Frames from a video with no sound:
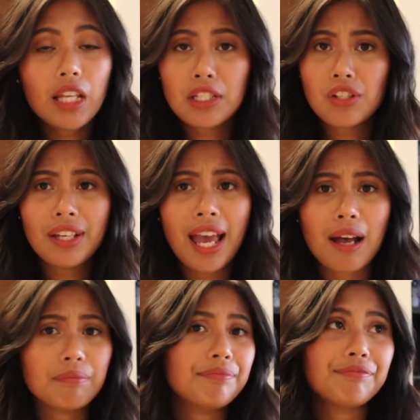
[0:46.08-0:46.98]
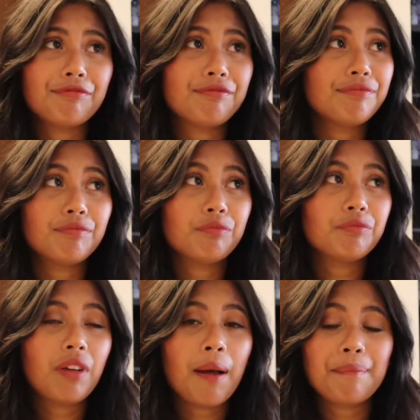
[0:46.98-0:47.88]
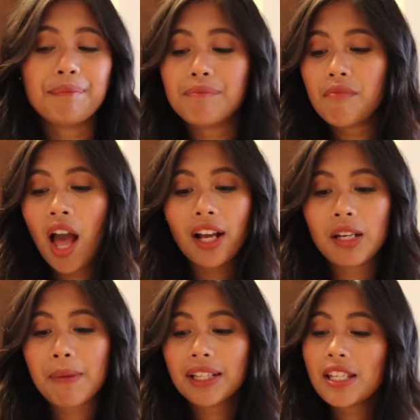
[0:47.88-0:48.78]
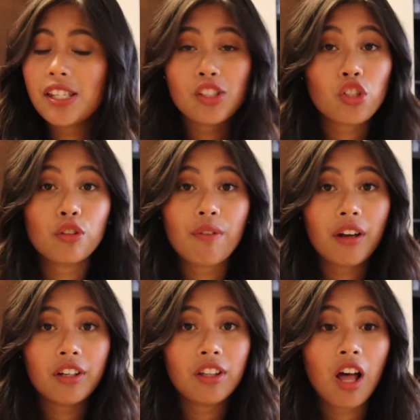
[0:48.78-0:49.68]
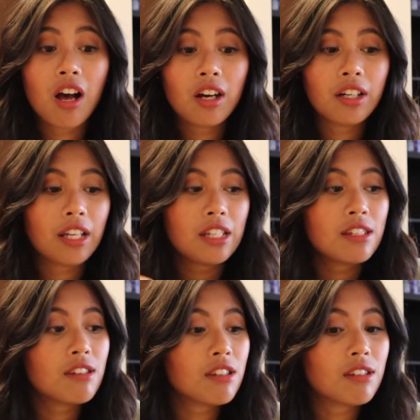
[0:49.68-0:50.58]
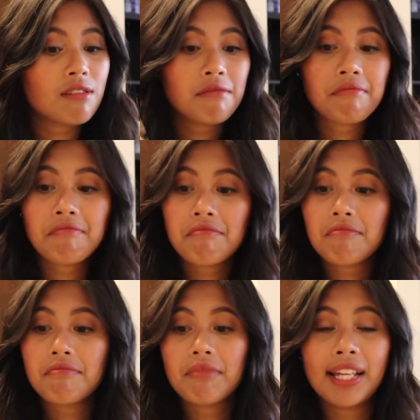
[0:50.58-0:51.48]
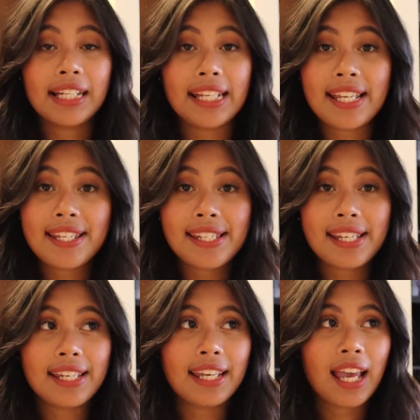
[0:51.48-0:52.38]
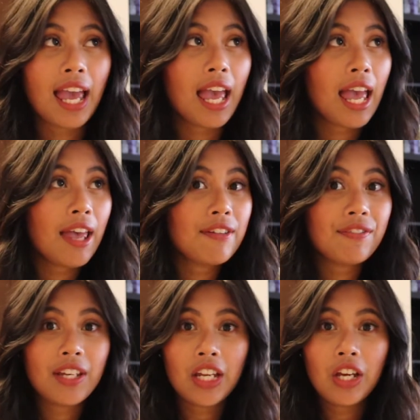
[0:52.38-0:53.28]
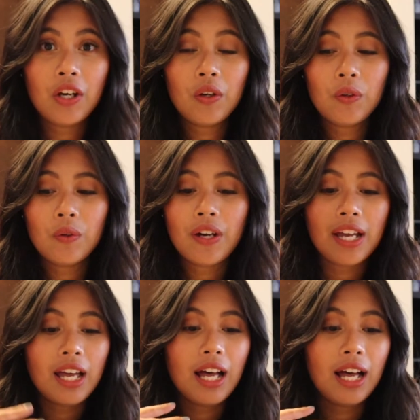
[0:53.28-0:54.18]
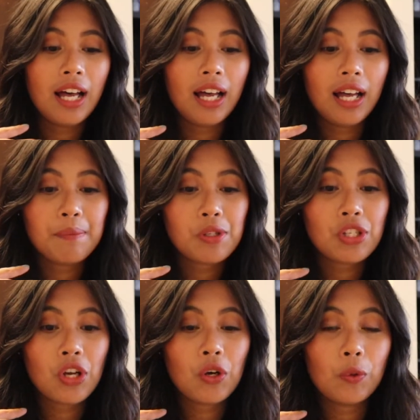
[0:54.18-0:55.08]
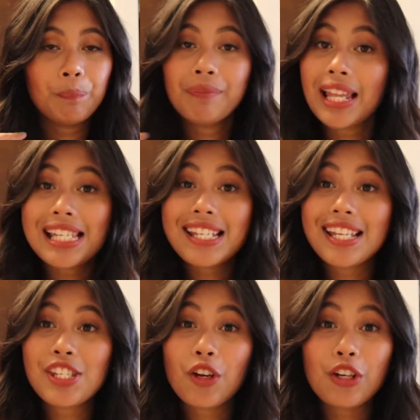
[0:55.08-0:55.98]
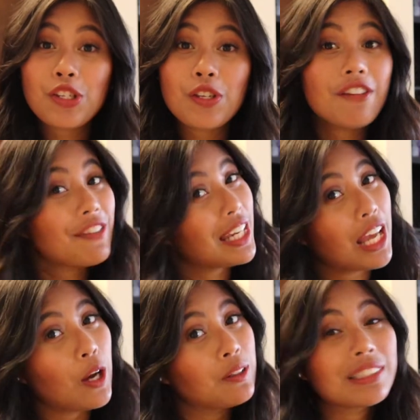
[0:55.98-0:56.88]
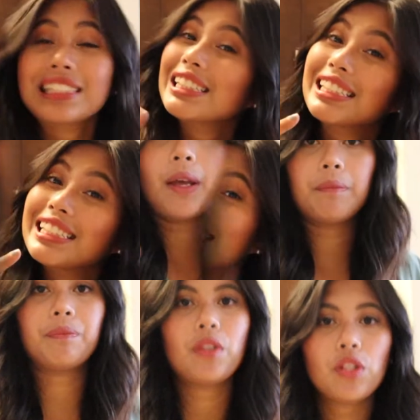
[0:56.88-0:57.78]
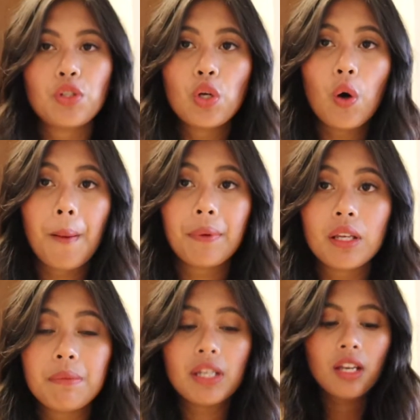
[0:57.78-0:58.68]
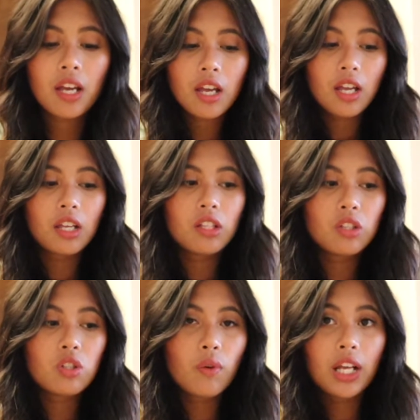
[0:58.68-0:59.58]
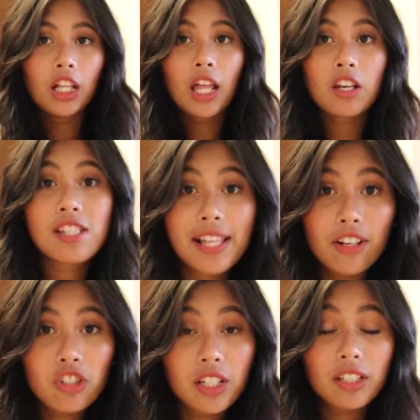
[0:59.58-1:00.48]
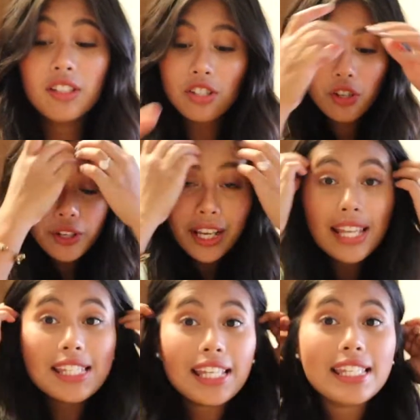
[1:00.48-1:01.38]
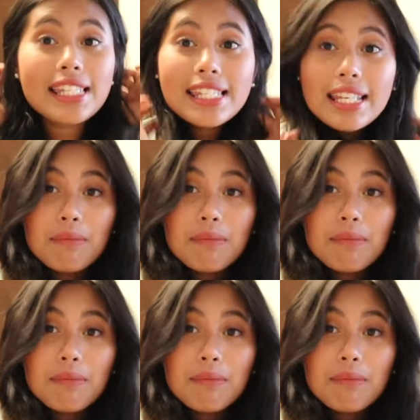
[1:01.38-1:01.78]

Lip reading: So yeah, I'm not gonna make this intro very long. It's an easy video. So let's get started to the video. Okay, so I'm gonna be doing a lot of slouching so you guys can see